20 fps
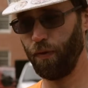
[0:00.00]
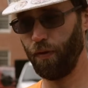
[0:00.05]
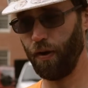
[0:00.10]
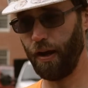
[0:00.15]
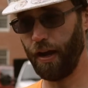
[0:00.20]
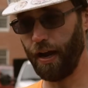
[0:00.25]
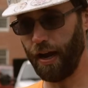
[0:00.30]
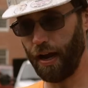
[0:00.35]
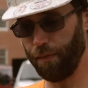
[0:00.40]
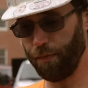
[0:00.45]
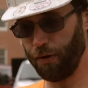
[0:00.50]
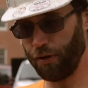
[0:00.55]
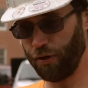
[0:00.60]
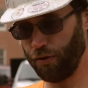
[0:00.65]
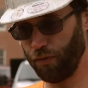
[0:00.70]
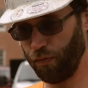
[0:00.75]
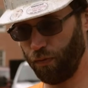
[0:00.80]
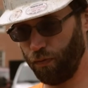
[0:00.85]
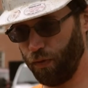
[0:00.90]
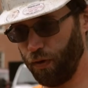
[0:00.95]
how
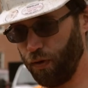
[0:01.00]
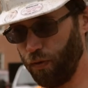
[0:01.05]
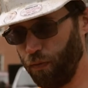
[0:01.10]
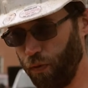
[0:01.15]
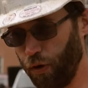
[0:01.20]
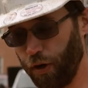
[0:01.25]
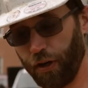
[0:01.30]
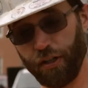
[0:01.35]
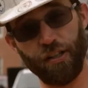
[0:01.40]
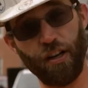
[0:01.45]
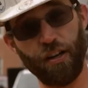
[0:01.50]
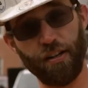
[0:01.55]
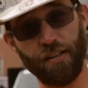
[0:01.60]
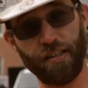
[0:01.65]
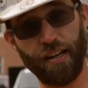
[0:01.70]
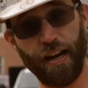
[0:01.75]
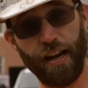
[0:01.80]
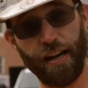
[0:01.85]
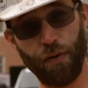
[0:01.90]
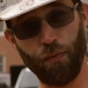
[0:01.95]
much what work is on
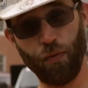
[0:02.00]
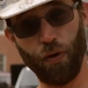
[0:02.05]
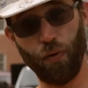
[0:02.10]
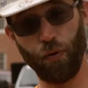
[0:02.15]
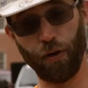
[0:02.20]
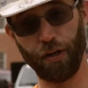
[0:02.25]
site and what